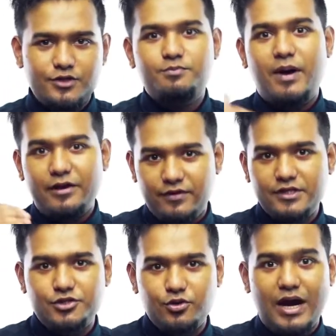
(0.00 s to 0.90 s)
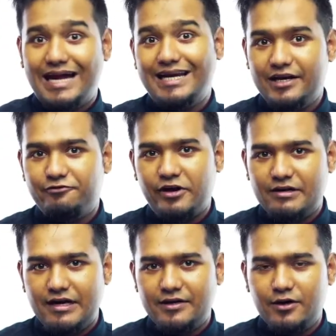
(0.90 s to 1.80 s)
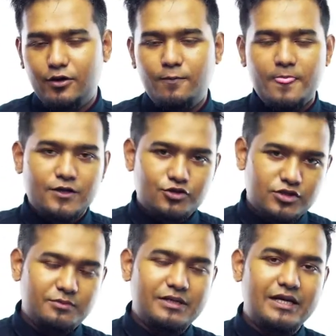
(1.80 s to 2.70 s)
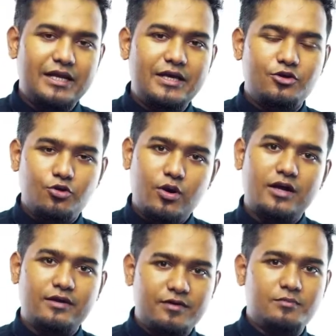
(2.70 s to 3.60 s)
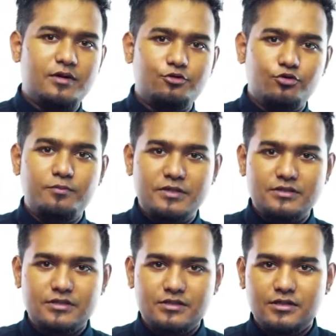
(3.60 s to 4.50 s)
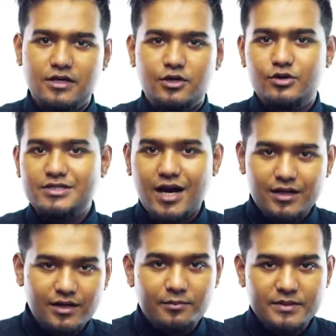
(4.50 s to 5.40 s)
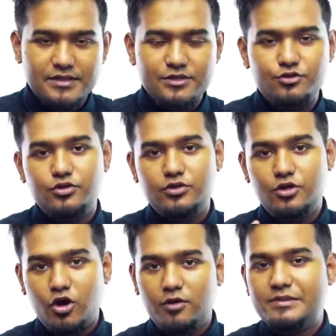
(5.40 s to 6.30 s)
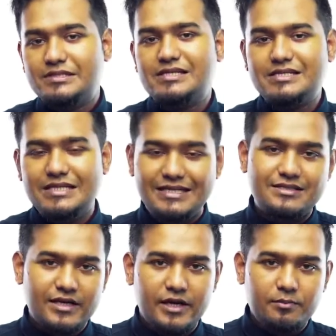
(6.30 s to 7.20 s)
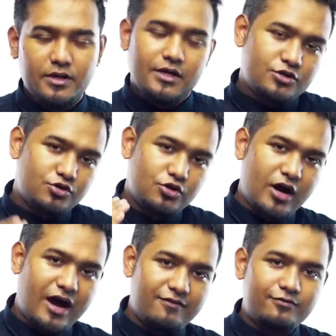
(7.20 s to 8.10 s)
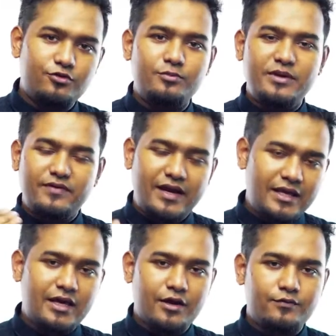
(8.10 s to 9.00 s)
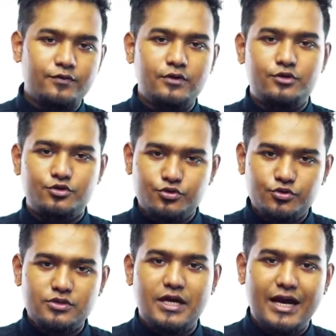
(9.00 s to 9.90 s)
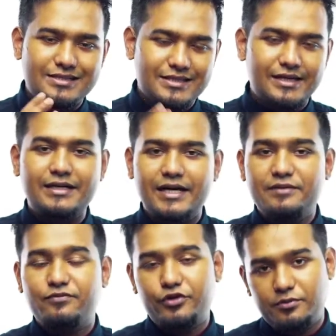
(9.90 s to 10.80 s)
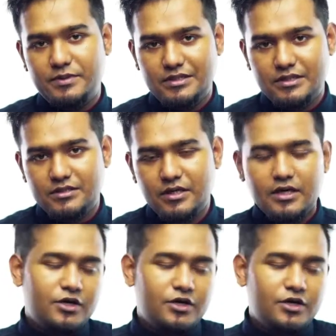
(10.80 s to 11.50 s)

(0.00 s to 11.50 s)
By which you are identified right now. So similarly, you are giving birth to a business. You're starting a business. So your business needs a name. So you have to be very careful to choose and select a name for your business.